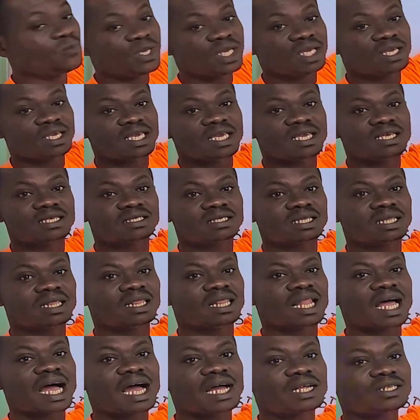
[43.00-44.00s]
week is
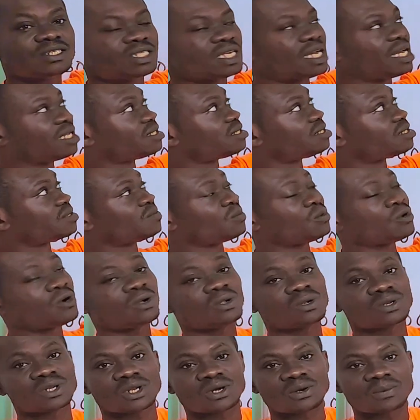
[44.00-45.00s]
large and
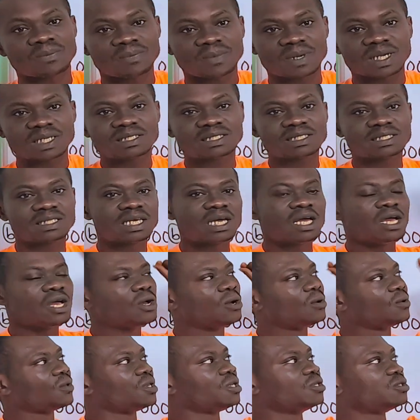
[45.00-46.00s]
small numbers.
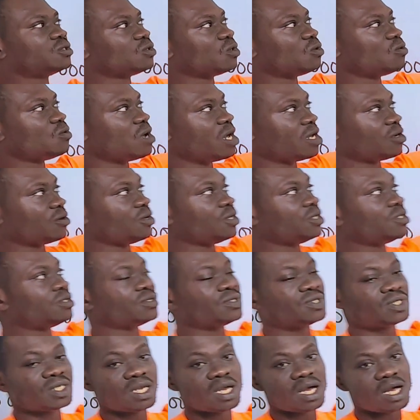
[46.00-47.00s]
Okay, so we're going
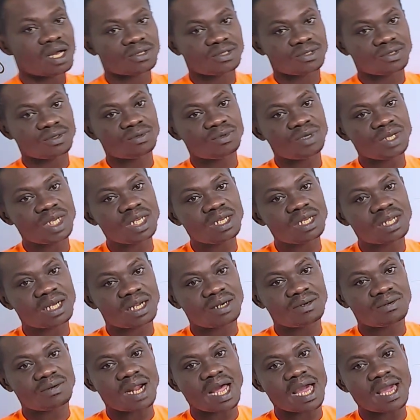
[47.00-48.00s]
to see how to read
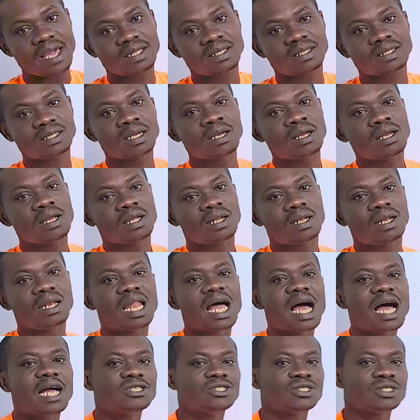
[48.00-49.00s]
and write
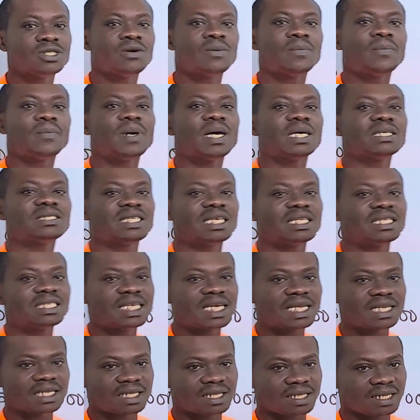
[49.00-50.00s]
large numbers,
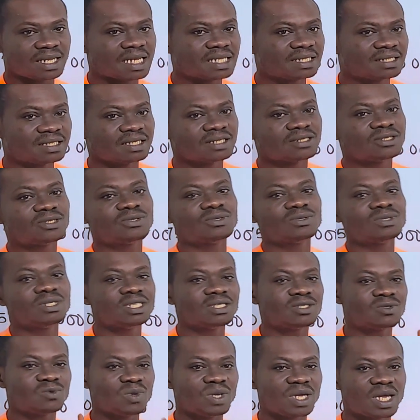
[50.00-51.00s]
and then in lesson two,
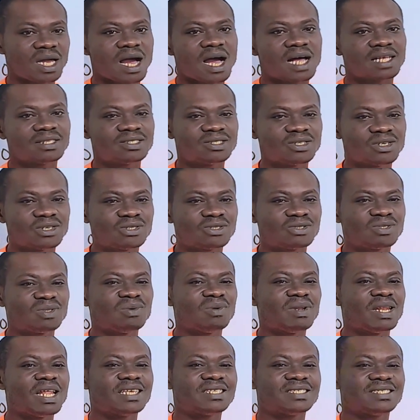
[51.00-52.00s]
this week has just
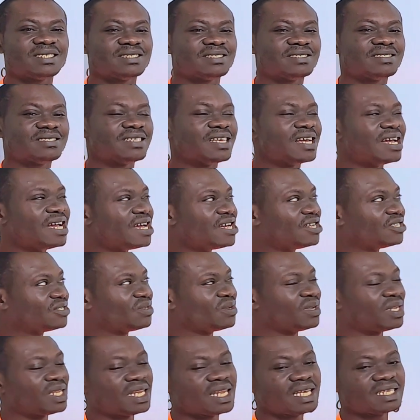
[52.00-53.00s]
two lessons.
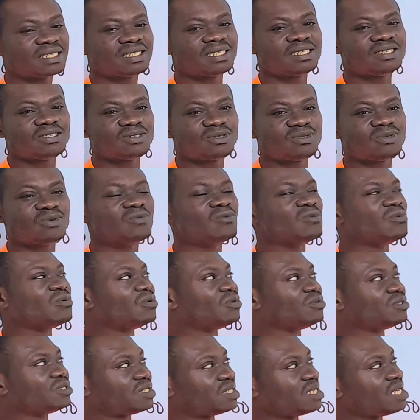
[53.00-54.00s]
So, in lesson two,
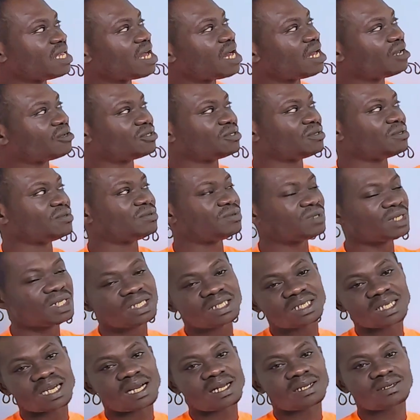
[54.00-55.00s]
we'll see how to
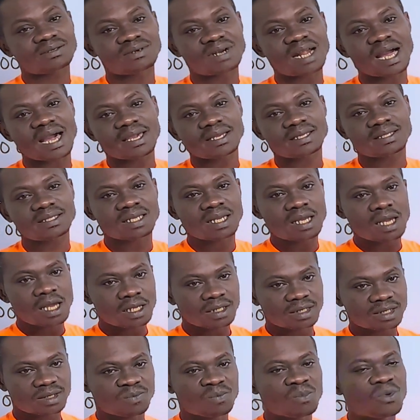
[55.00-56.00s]
read and write
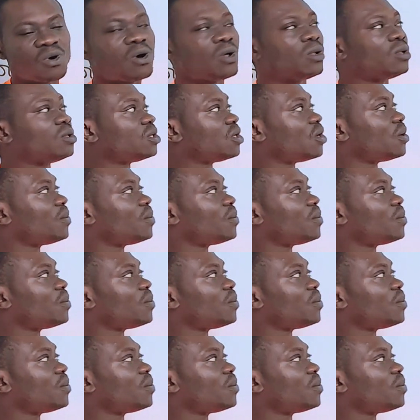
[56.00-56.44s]
small